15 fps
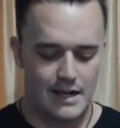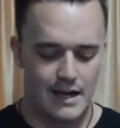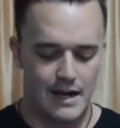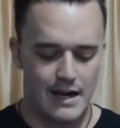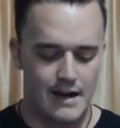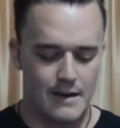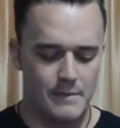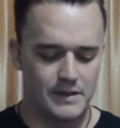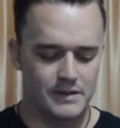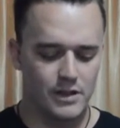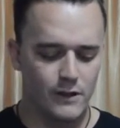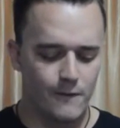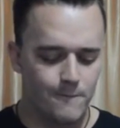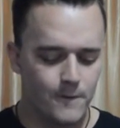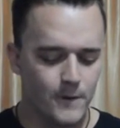
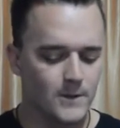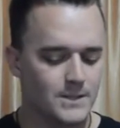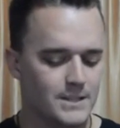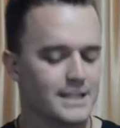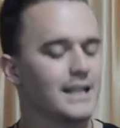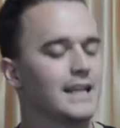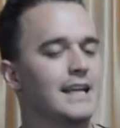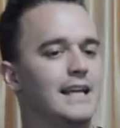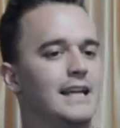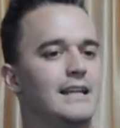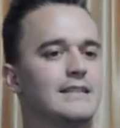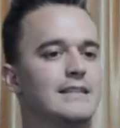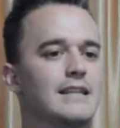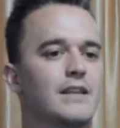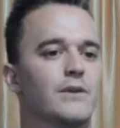So the first thing
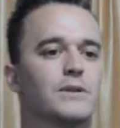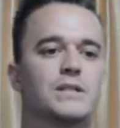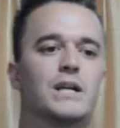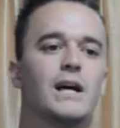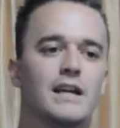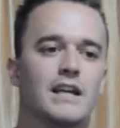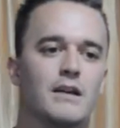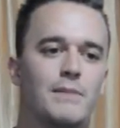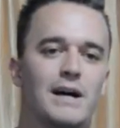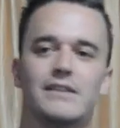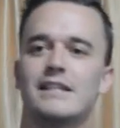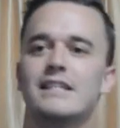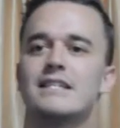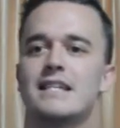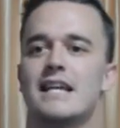is that they were talking
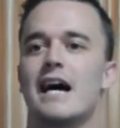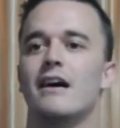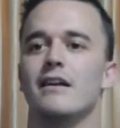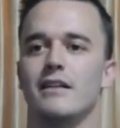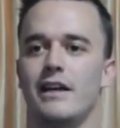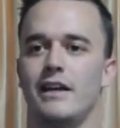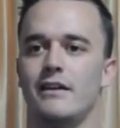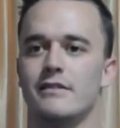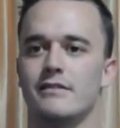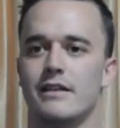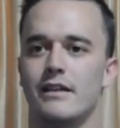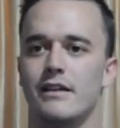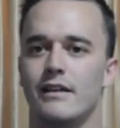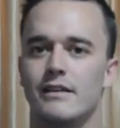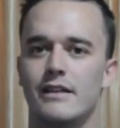about these Galileans,
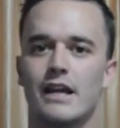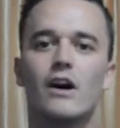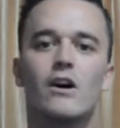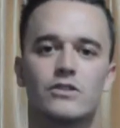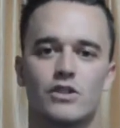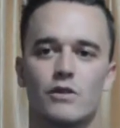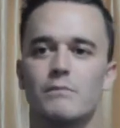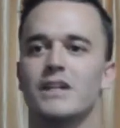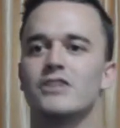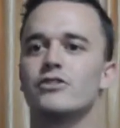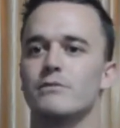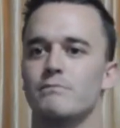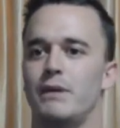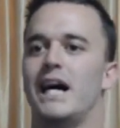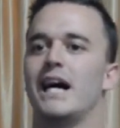and they also
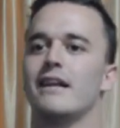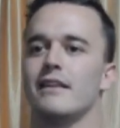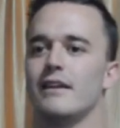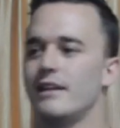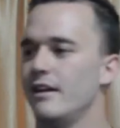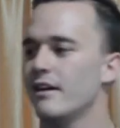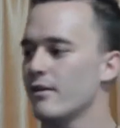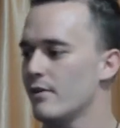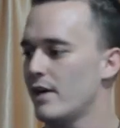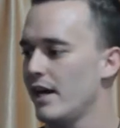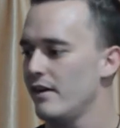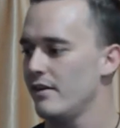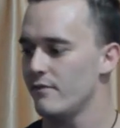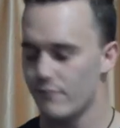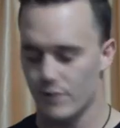mentioned Pilate here,
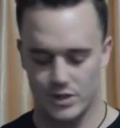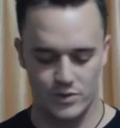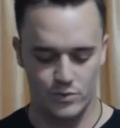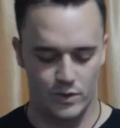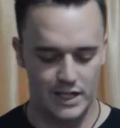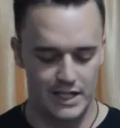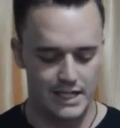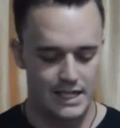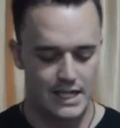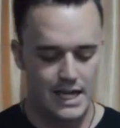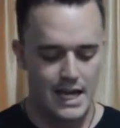right, in verse 1.